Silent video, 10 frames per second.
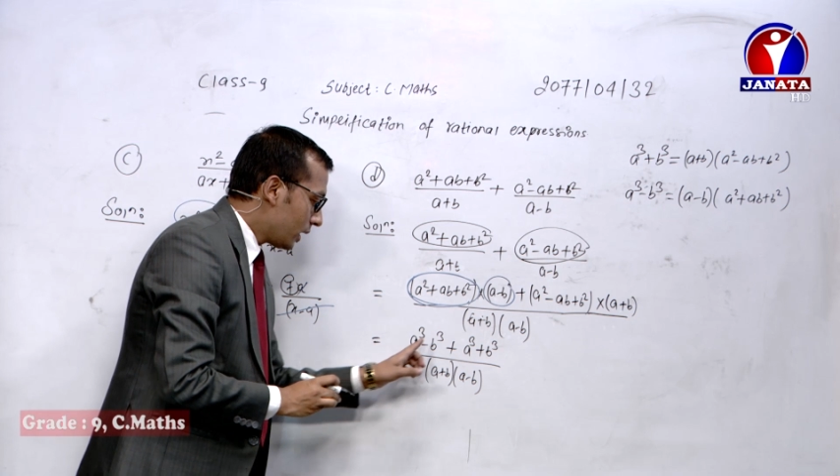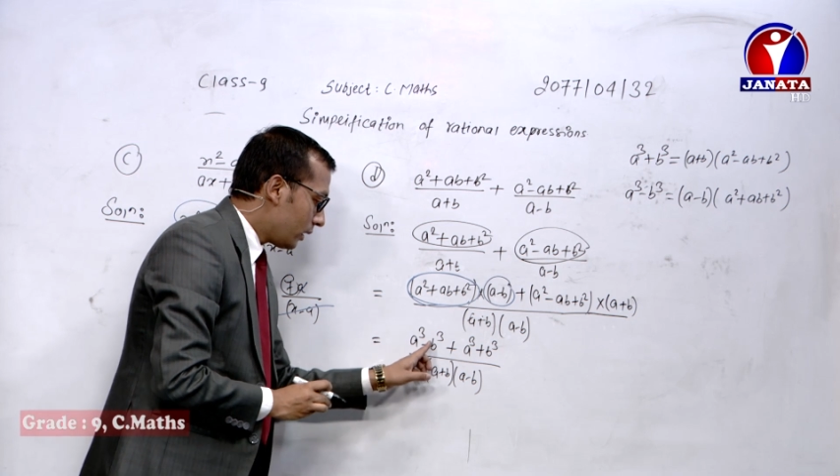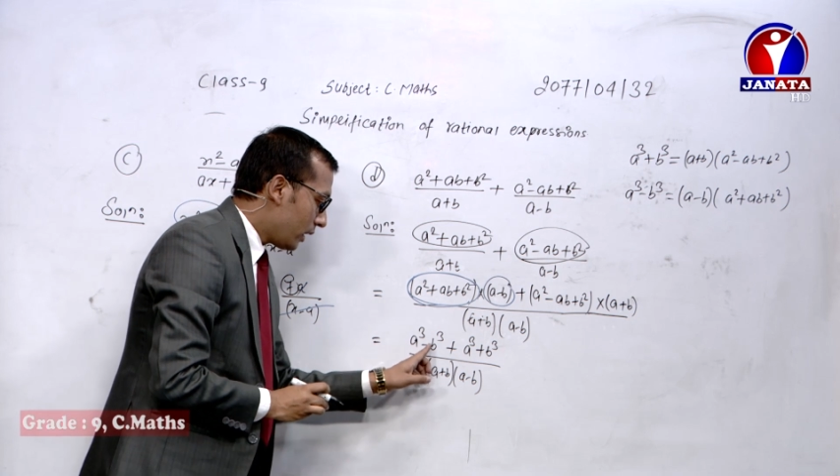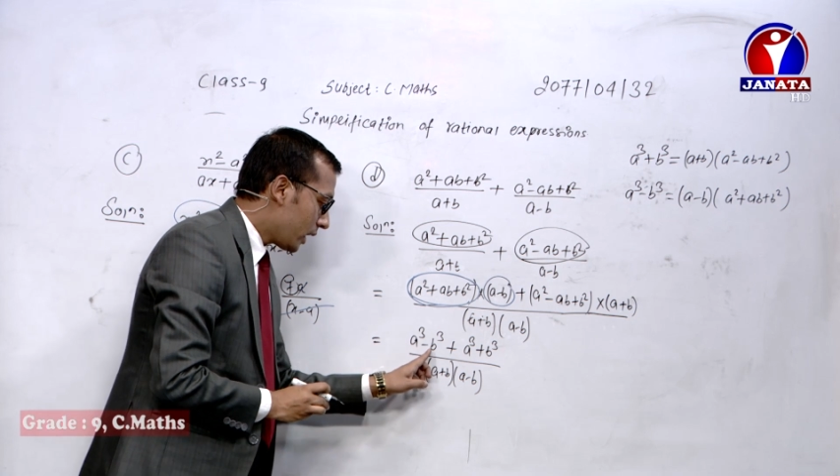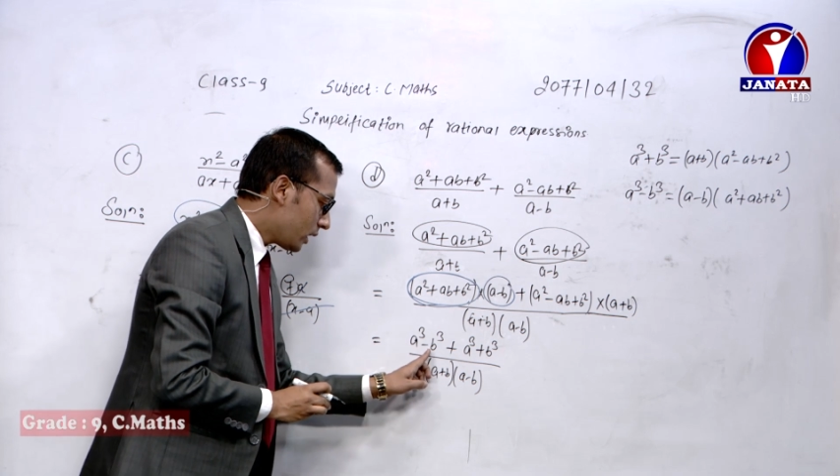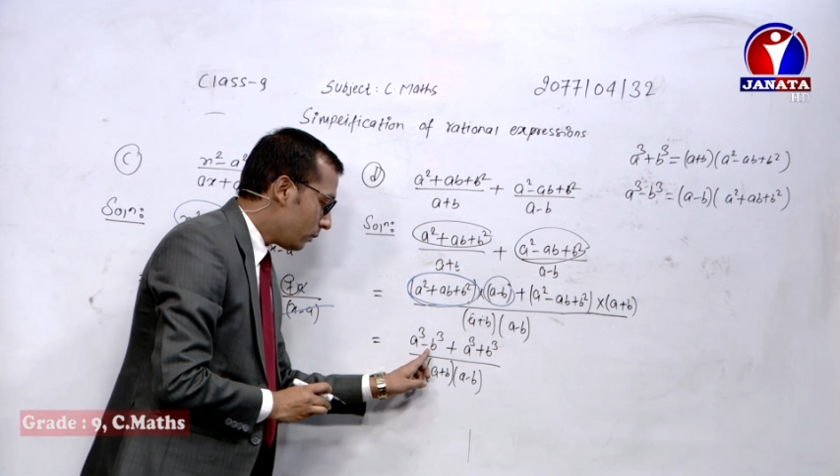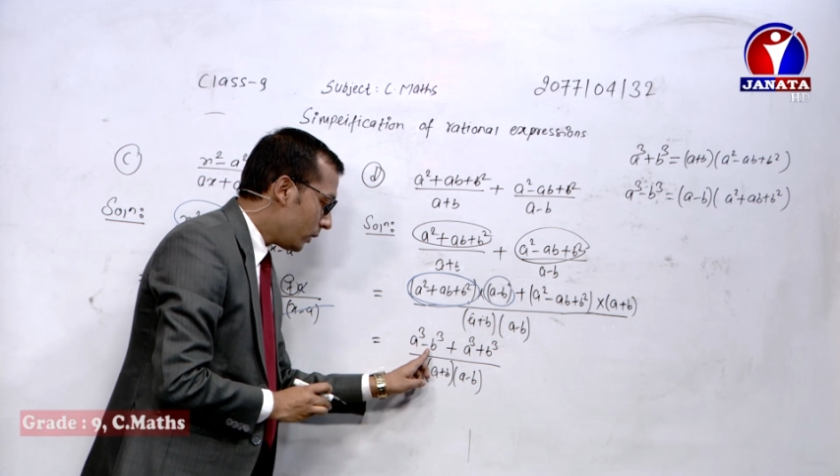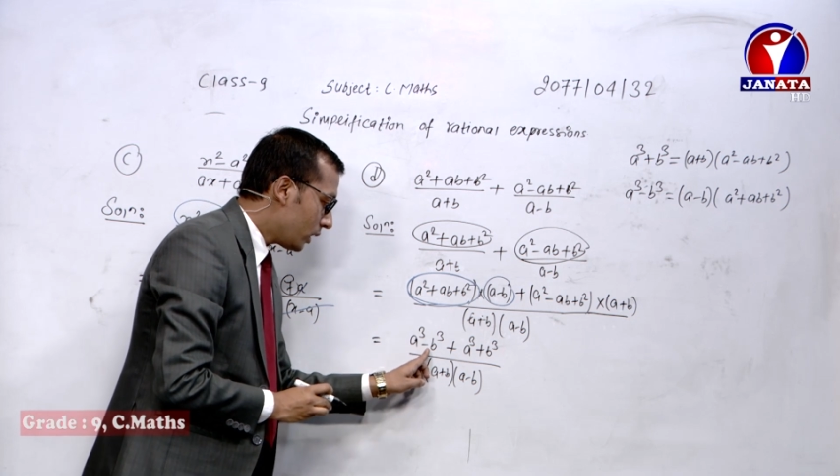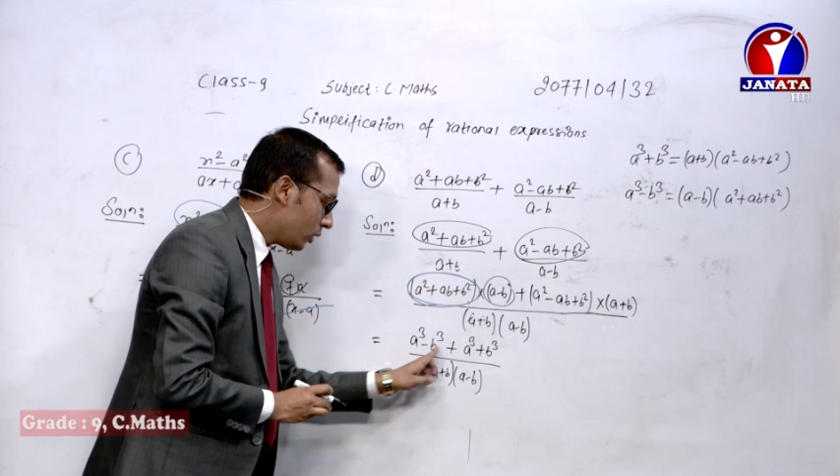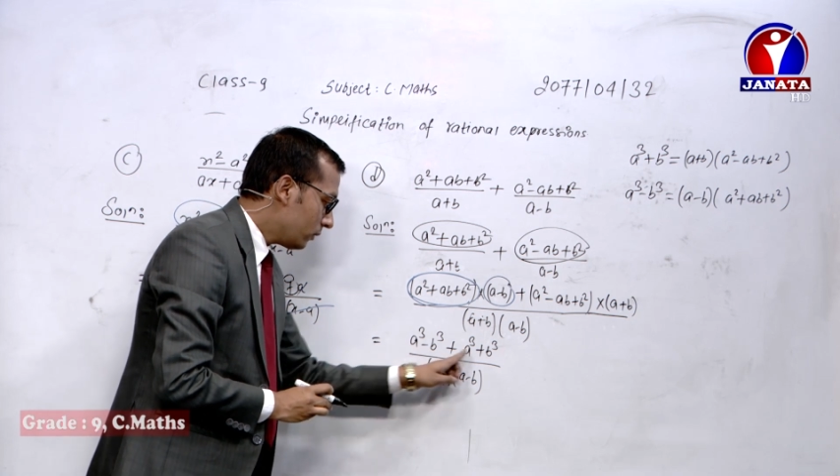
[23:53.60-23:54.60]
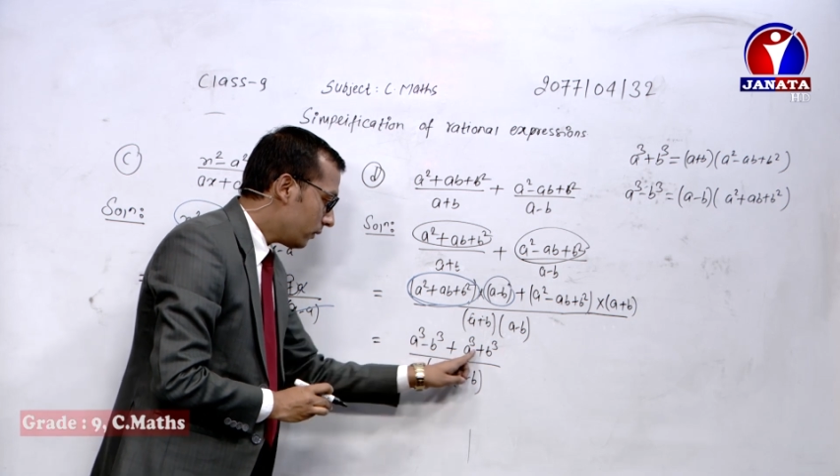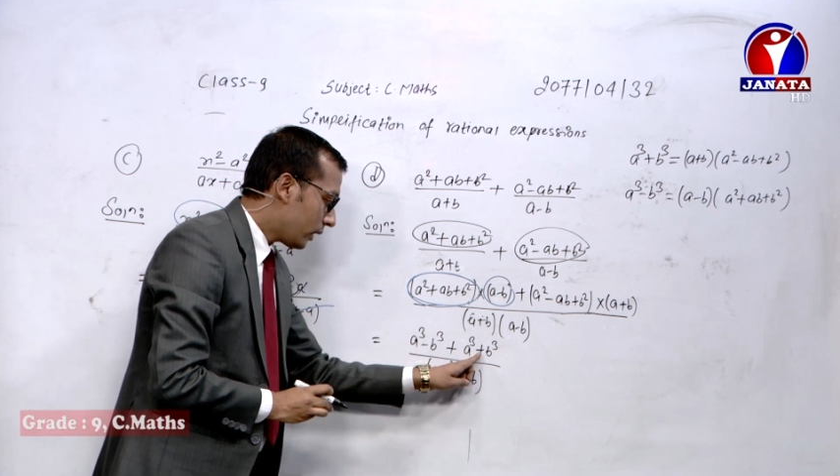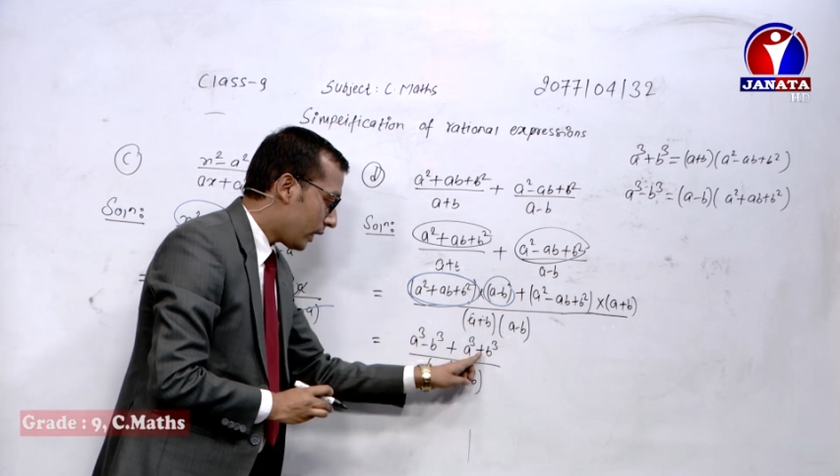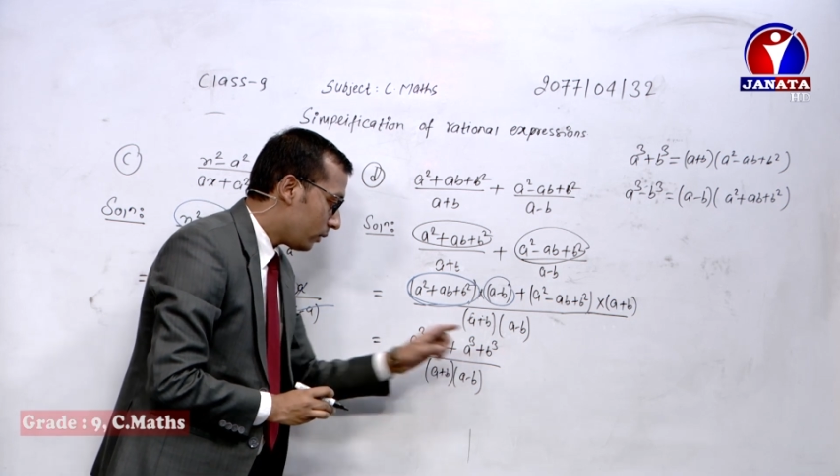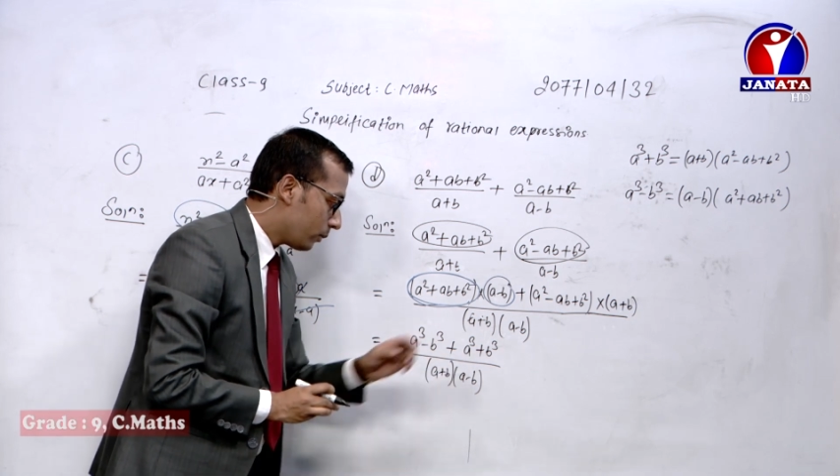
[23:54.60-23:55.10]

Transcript: negative b cube and